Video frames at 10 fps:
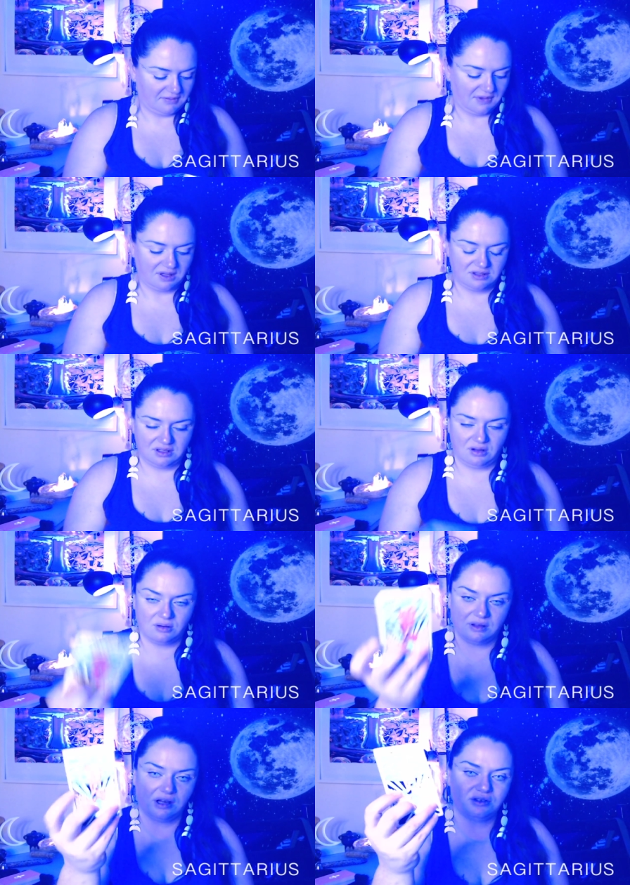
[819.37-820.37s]
So
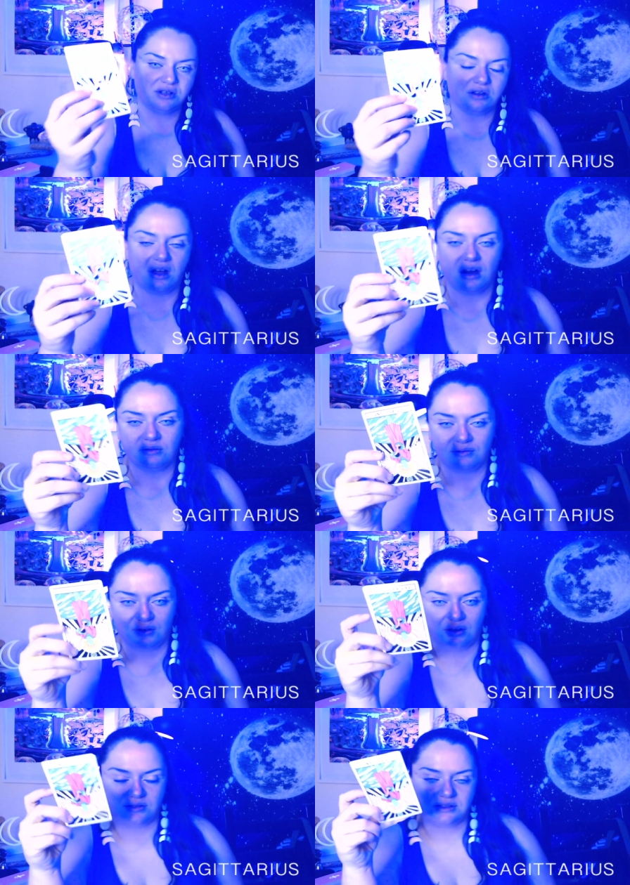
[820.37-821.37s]
here's your card
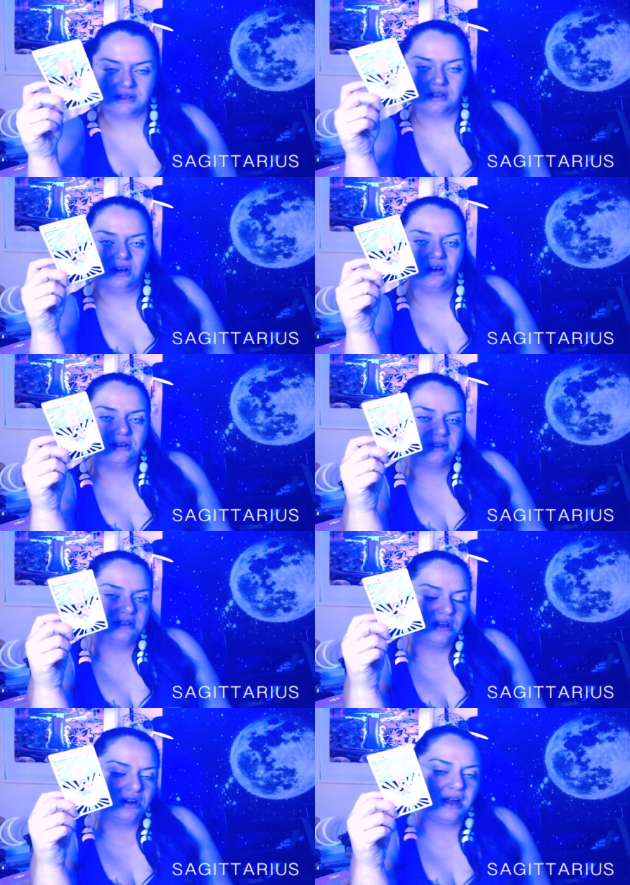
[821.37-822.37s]
reversed.
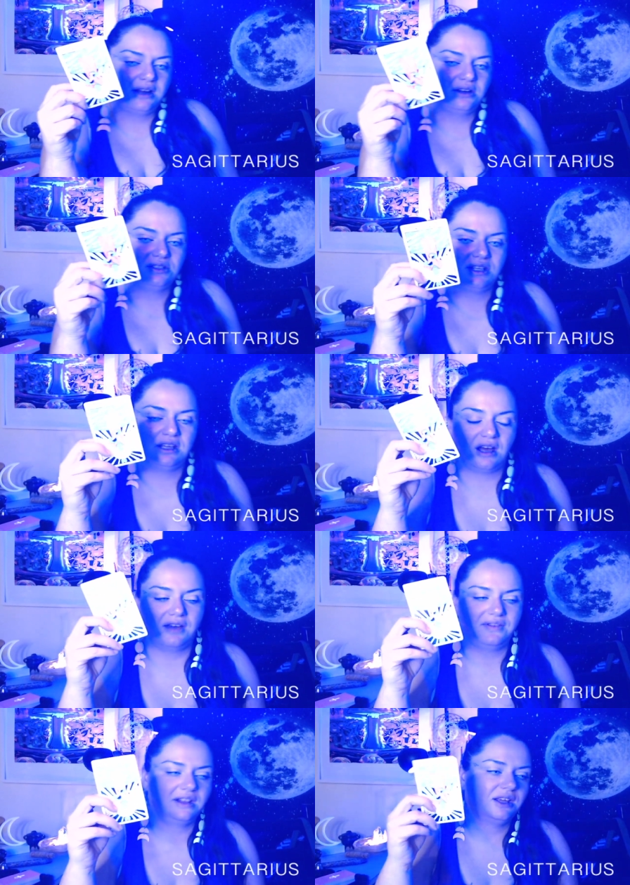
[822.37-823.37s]
Your energy, I
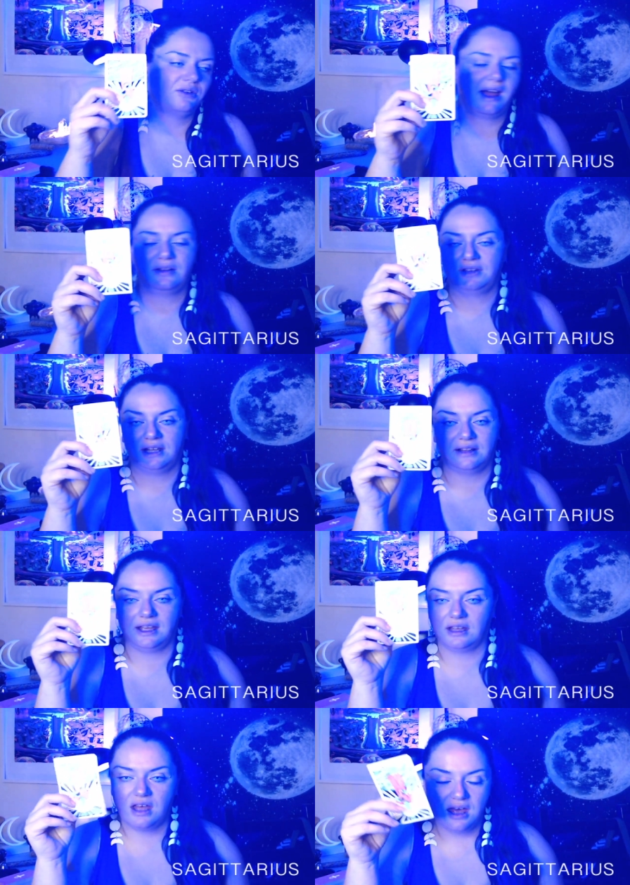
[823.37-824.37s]
feel like grounding.
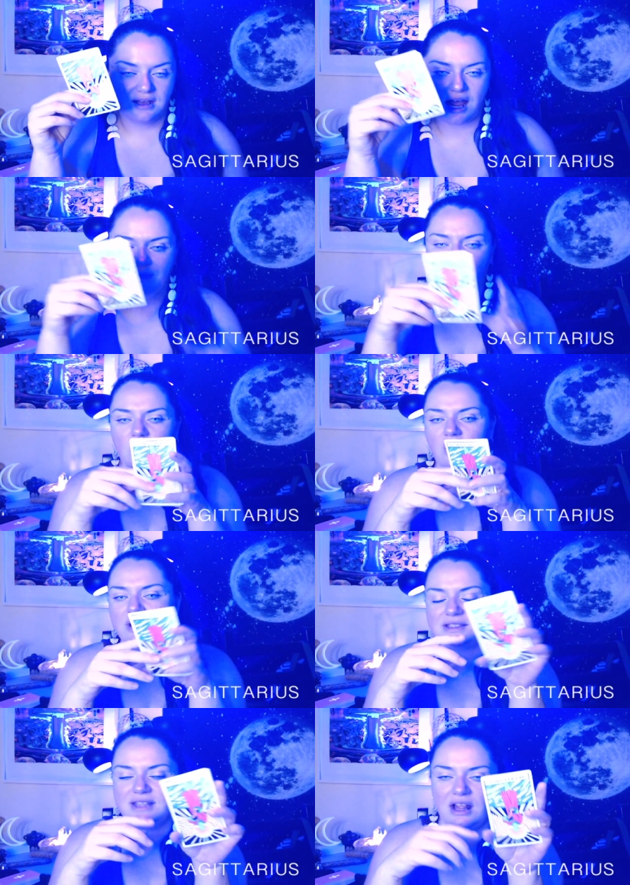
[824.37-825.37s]
Like, Capricorn
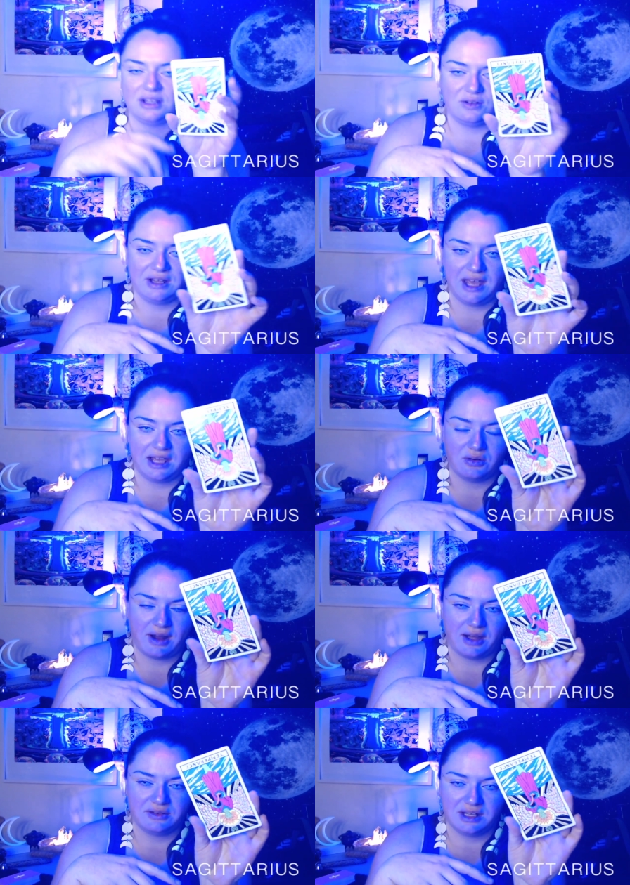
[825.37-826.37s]
is telling you to get
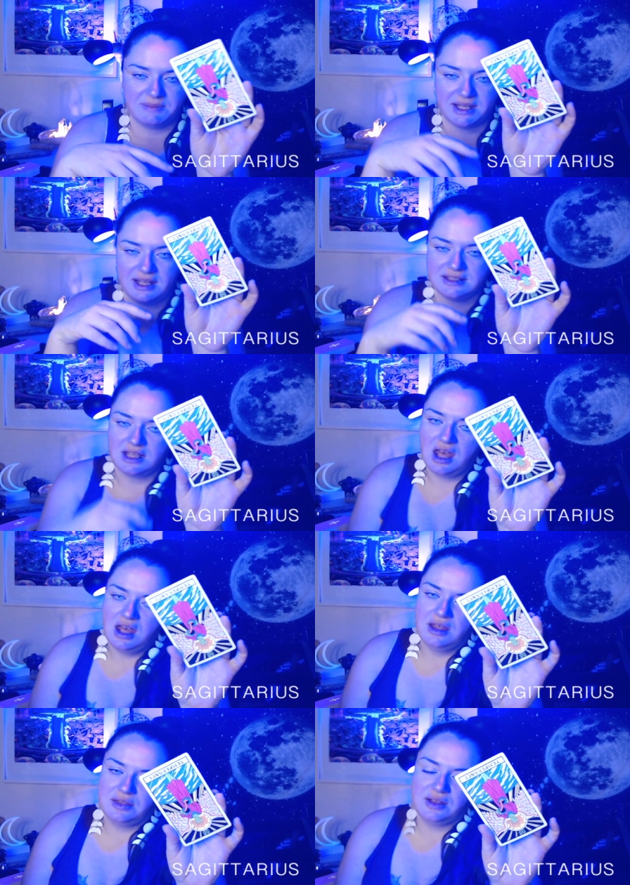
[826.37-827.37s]
grounded because
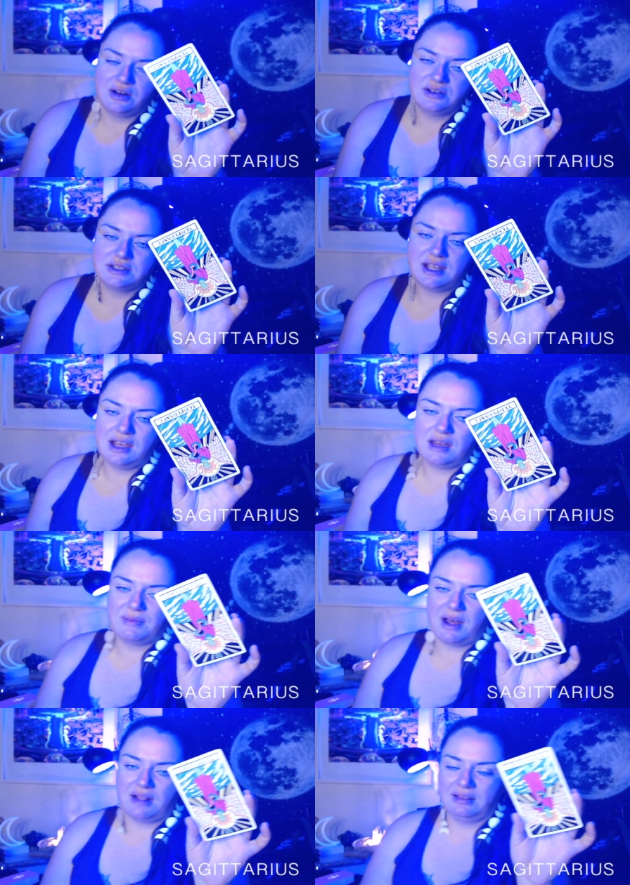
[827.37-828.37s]
there's like a
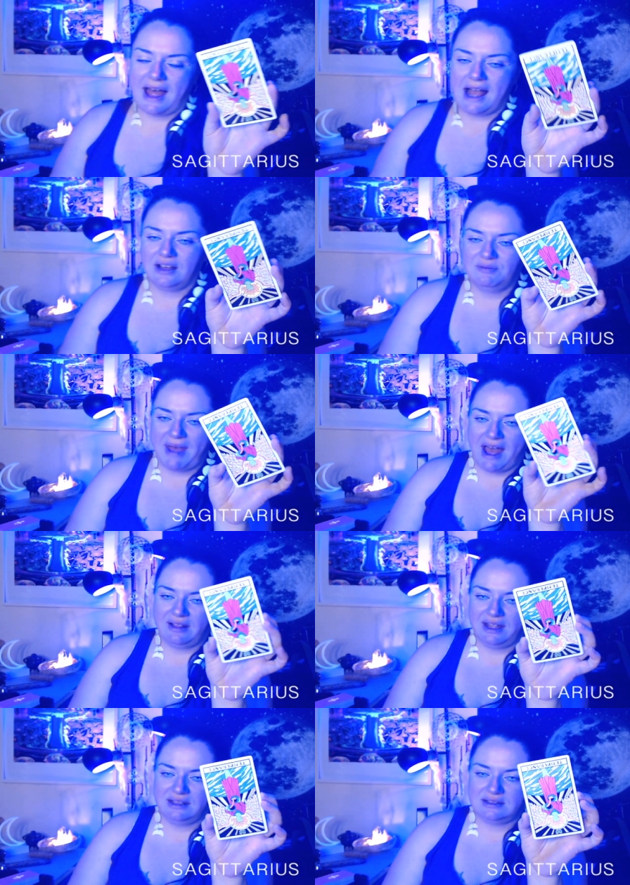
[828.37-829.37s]
lack of
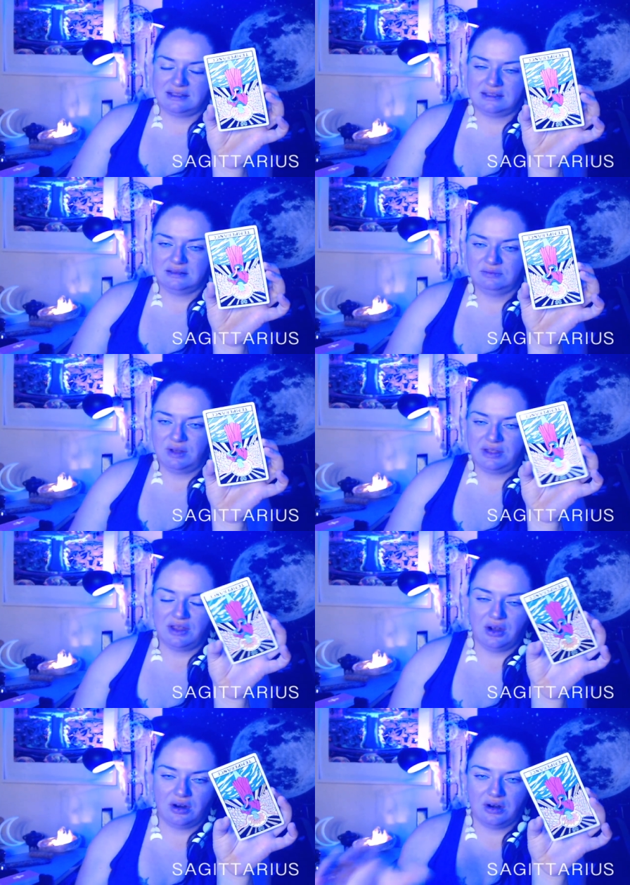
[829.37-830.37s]
balance with
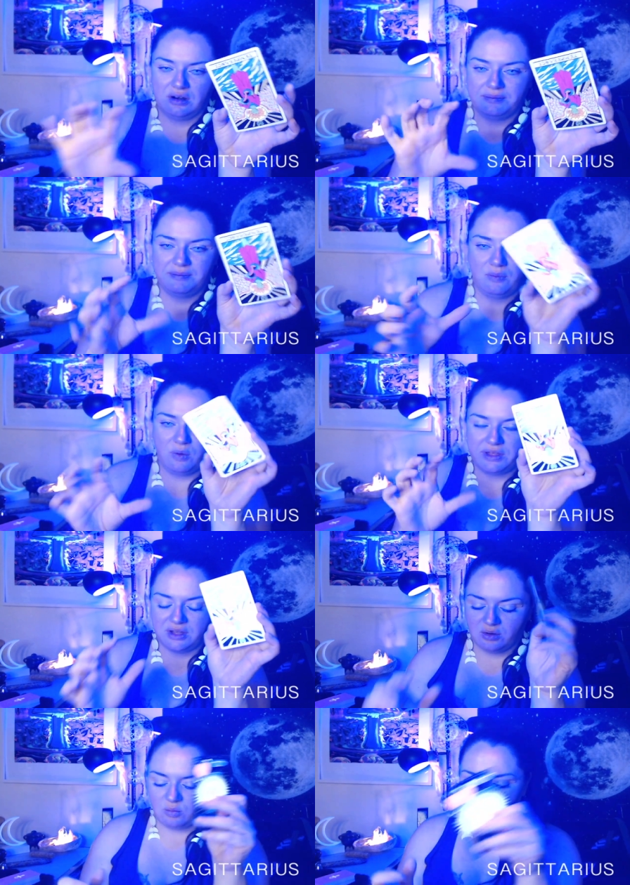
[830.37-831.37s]
your
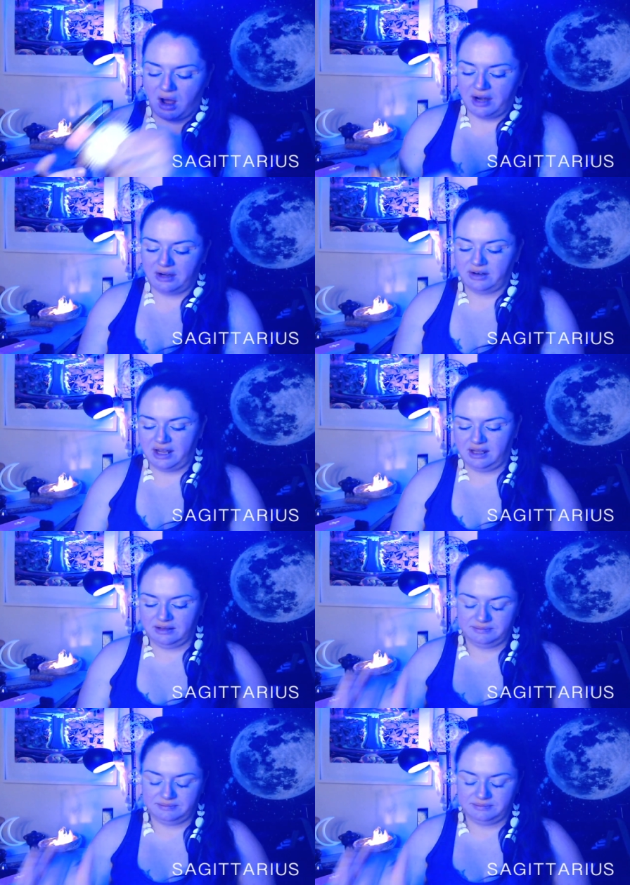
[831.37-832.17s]
watery,